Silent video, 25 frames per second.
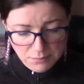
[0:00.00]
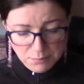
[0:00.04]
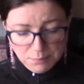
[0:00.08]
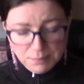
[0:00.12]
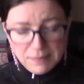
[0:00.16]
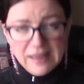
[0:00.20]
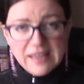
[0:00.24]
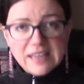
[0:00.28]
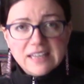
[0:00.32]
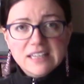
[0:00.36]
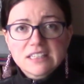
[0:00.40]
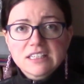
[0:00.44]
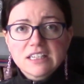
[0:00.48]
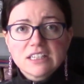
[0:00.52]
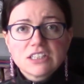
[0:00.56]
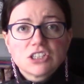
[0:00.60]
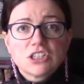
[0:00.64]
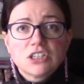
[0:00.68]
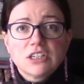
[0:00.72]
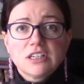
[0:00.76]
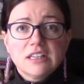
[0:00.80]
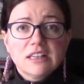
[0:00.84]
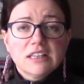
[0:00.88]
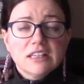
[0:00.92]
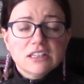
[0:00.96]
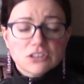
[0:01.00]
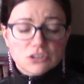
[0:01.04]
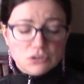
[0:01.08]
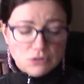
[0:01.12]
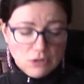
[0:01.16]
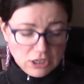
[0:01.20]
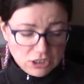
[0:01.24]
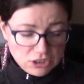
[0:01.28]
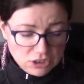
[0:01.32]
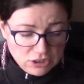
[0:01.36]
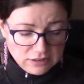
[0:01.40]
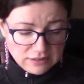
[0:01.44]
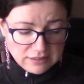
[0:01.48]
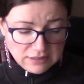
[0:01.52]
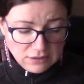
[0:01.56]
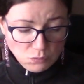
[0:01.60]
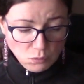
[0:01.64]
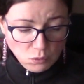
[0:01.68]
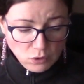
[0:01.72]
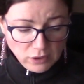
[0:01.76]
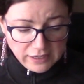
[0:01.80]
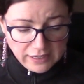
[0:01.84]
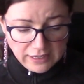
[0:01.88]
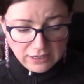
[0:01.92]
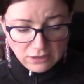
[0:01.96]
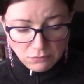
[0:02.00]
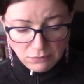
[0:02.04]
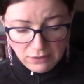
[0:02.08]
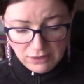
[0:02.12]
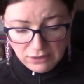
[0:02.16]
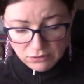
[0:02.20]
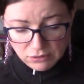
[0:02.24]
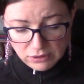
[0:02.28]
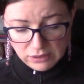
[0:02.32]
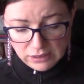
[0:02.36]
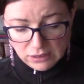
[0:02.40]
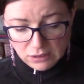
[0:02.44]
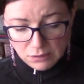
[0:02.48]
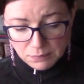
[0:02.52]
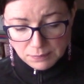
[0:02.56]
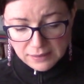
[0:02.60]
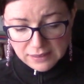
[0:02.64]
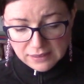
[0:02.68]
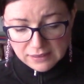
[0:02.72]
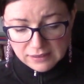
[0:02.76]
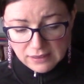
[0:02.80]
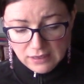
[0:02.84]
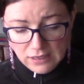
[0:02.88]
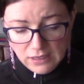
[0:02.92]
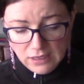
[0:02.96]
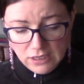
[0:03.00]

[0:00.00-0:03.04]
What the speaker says: paying attention to the instructions and working around a little bit.